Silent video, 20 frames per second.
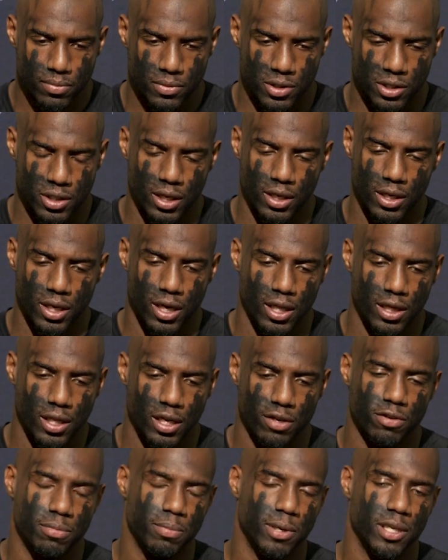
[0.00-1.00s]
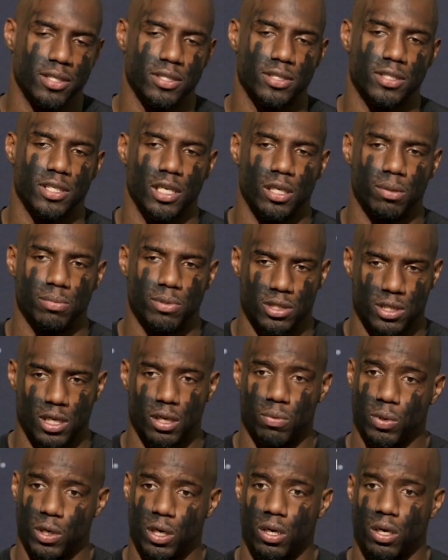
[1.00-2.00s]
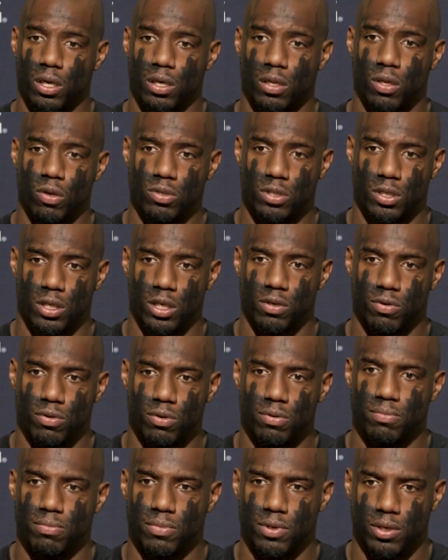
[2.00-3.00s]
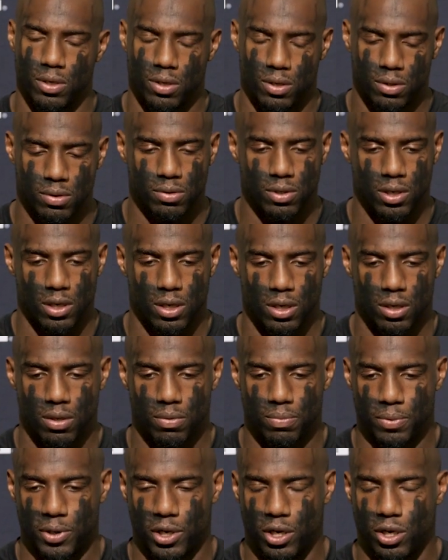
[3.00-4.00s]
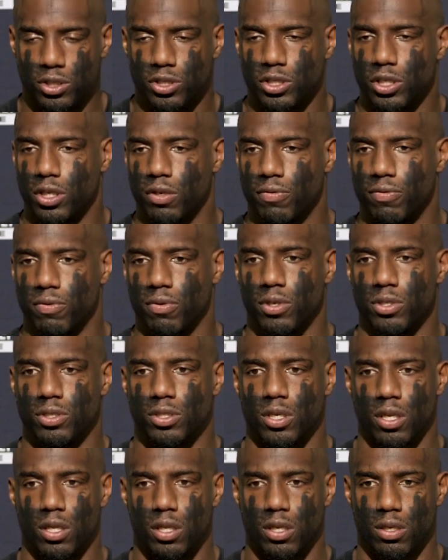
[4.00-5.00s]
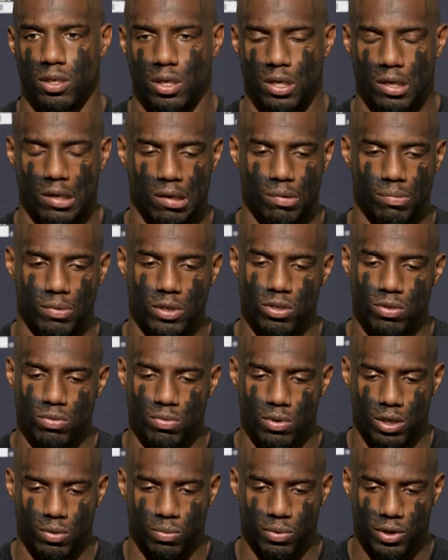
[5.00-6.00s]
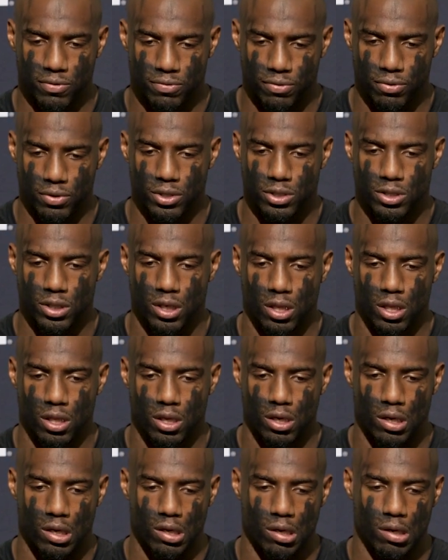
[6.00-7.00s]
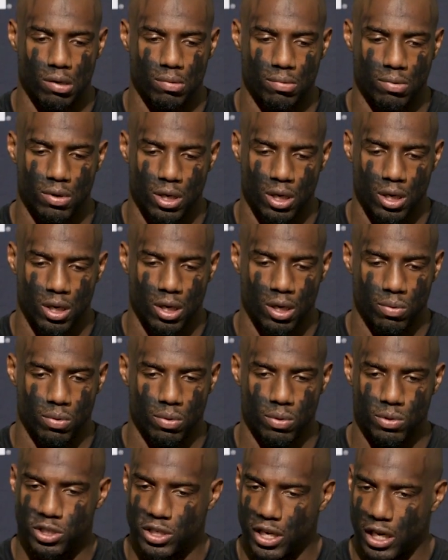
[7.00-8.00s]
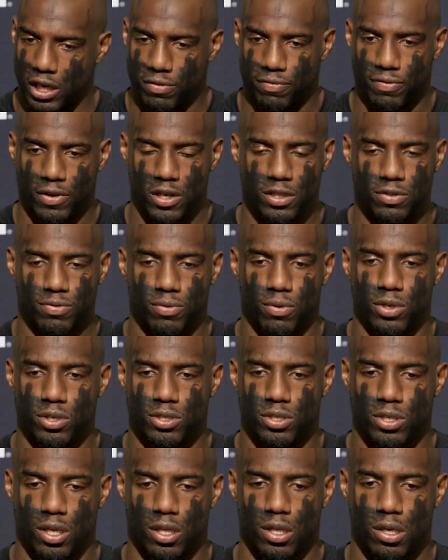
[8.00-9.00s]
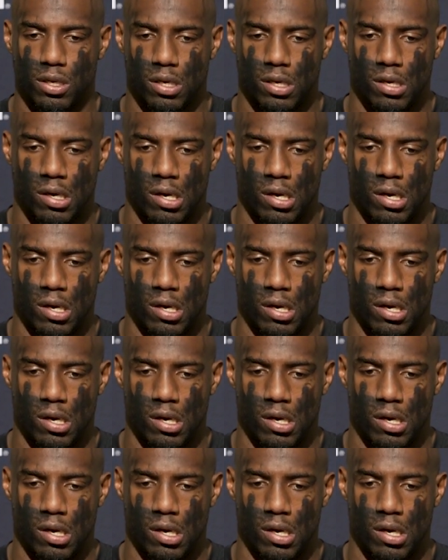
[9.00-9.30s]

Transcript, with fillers: The thing that I love about this team is that we are a close-knit group. You know, we are cheering for each other. We do want to win for each other. We sacrifice for each other.